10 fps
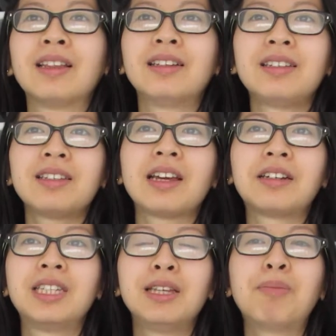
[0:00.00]
this is like
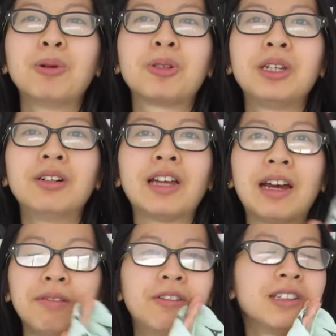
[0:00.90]
a simple skill that
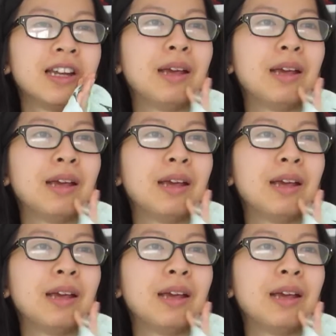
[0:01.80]
I wasn't